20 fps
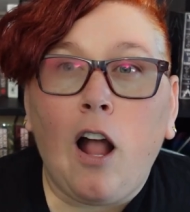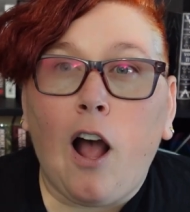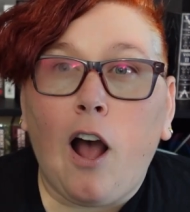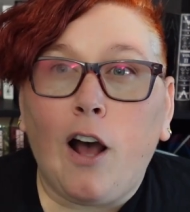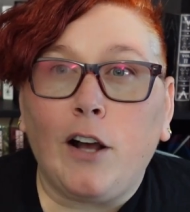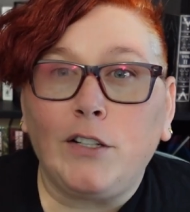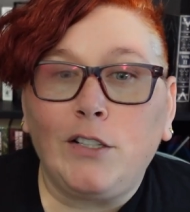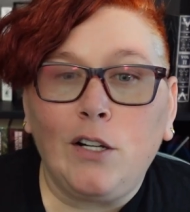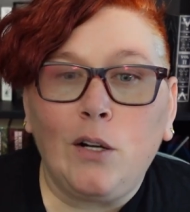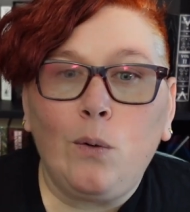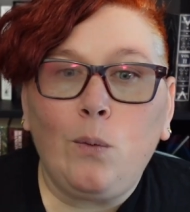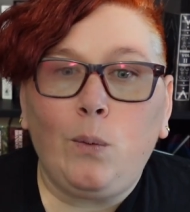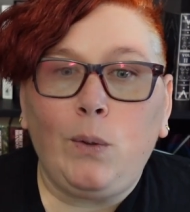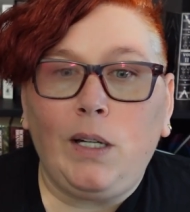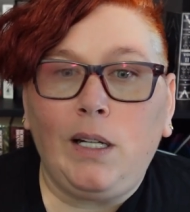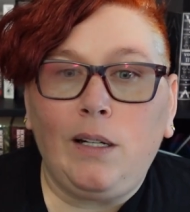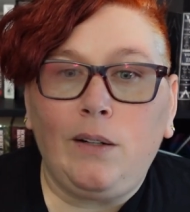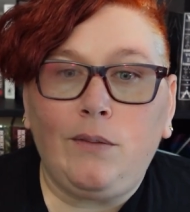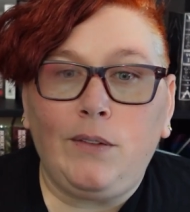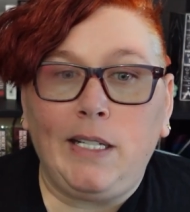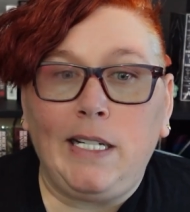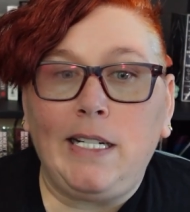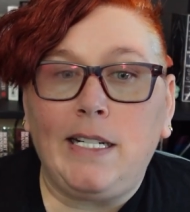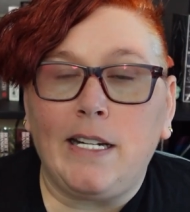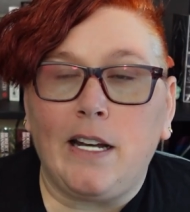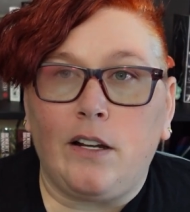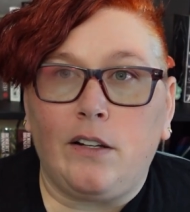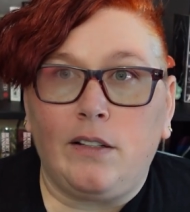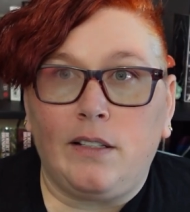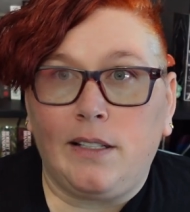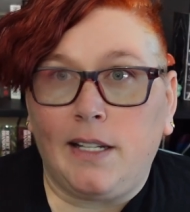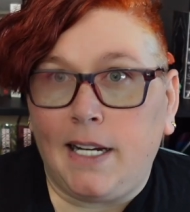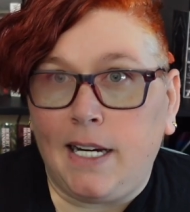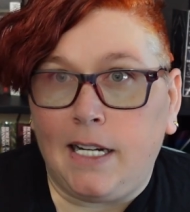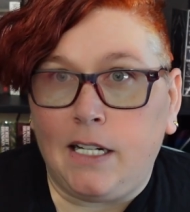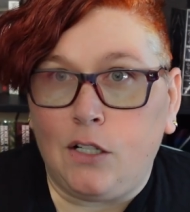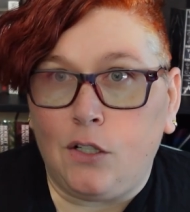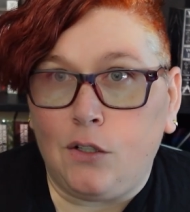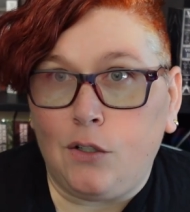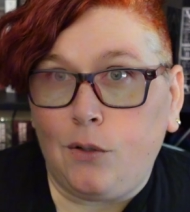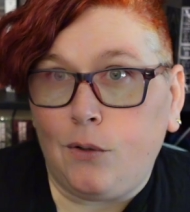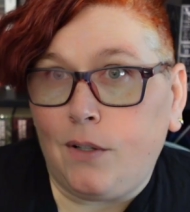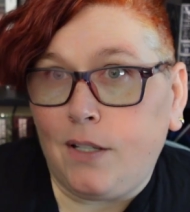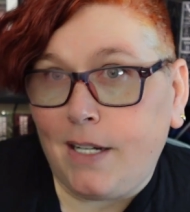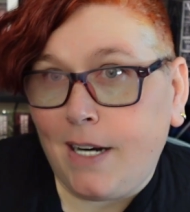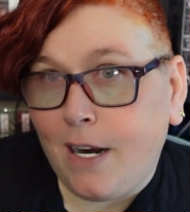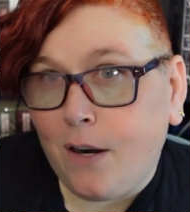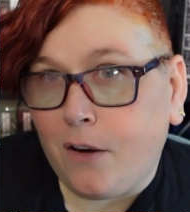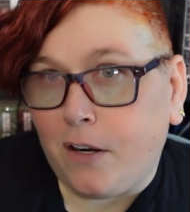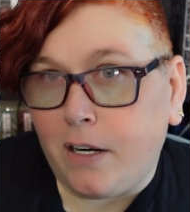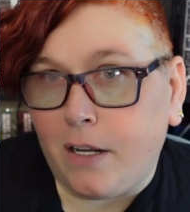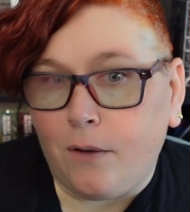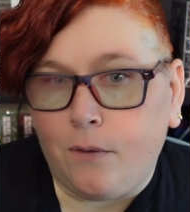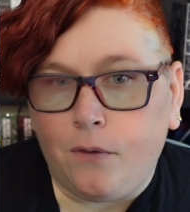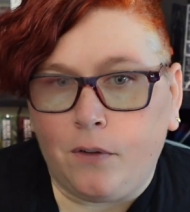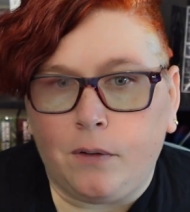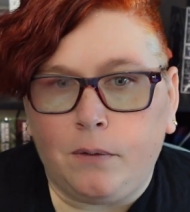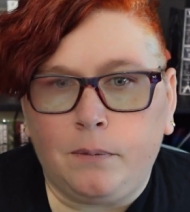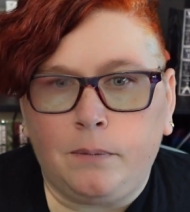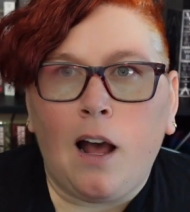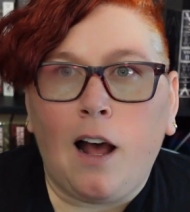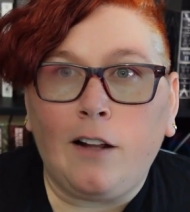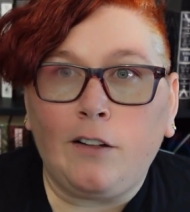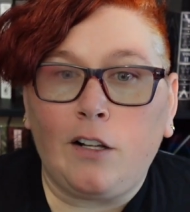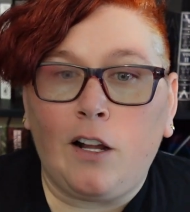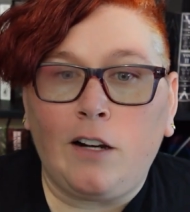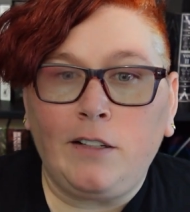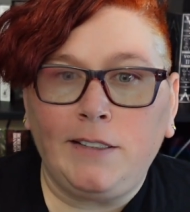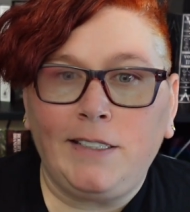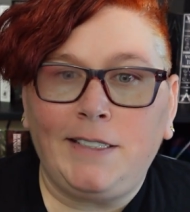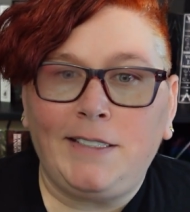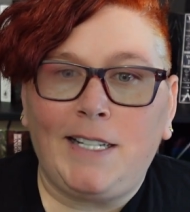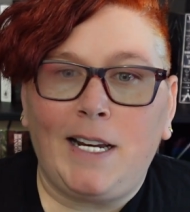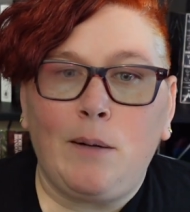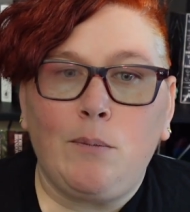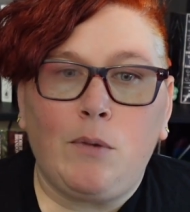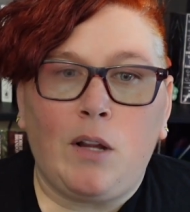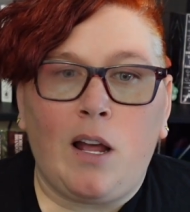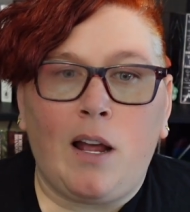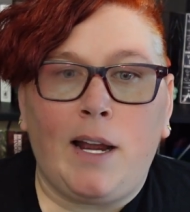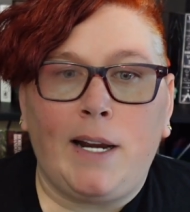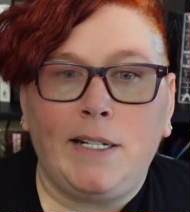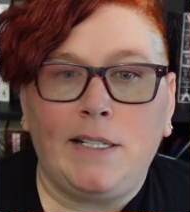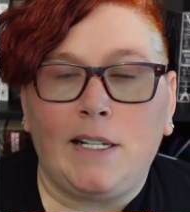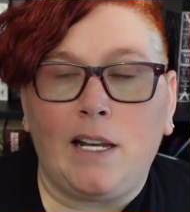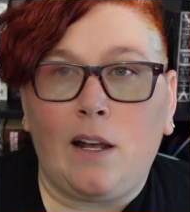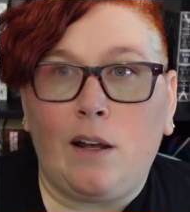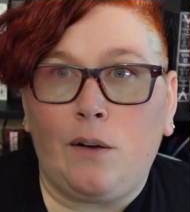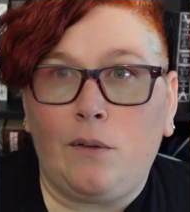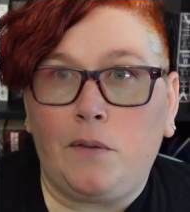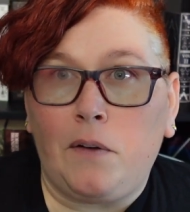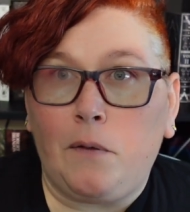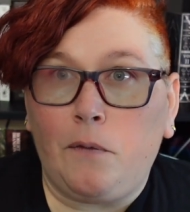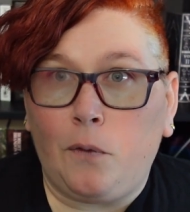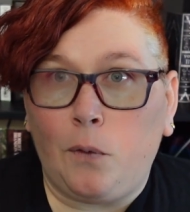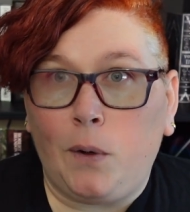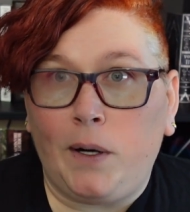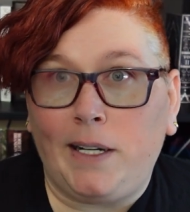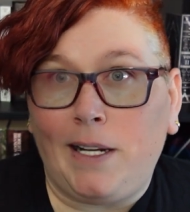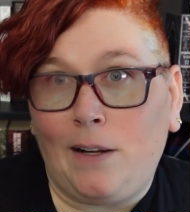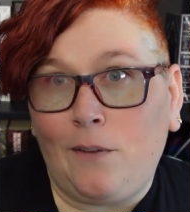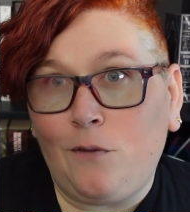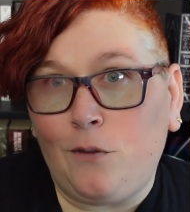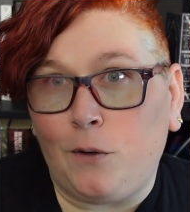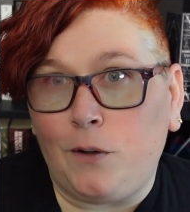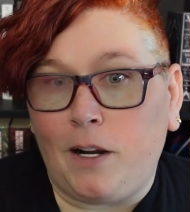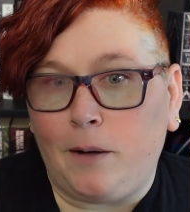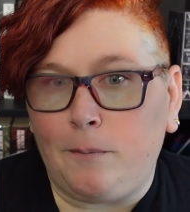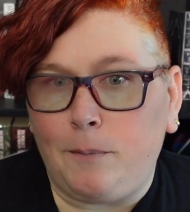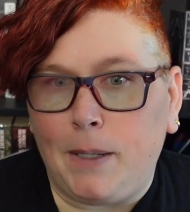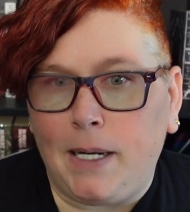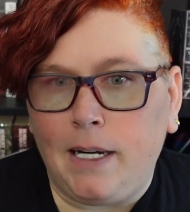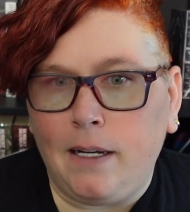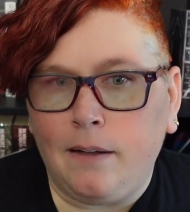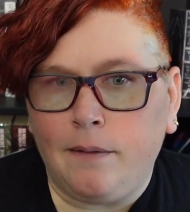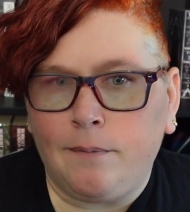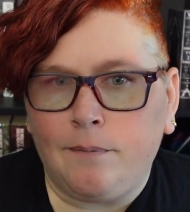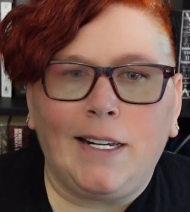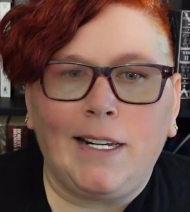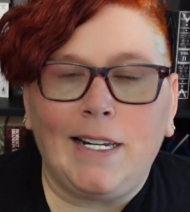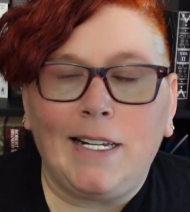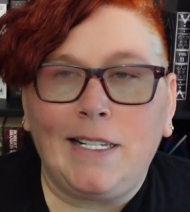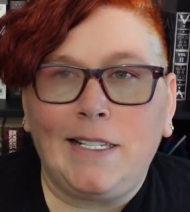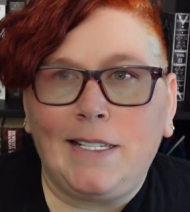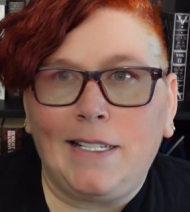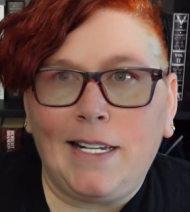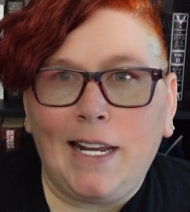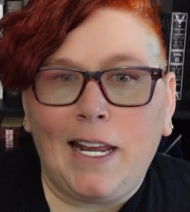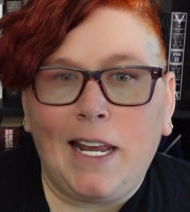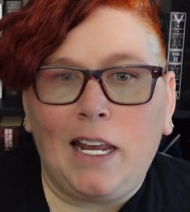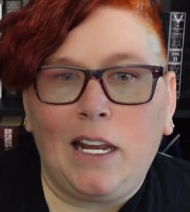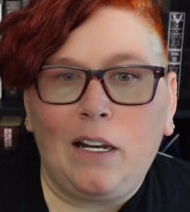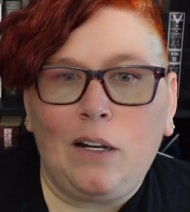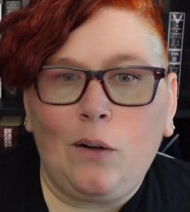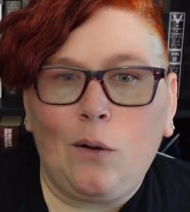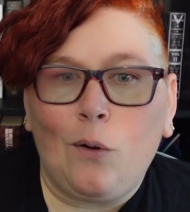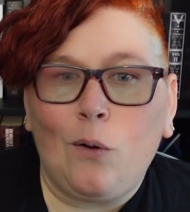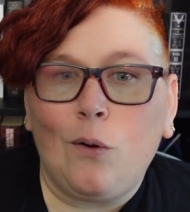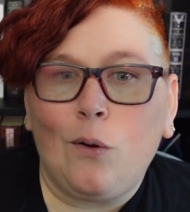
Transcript: Also, weave details into the narrative. Along the same lines of avoid info dumping, instead,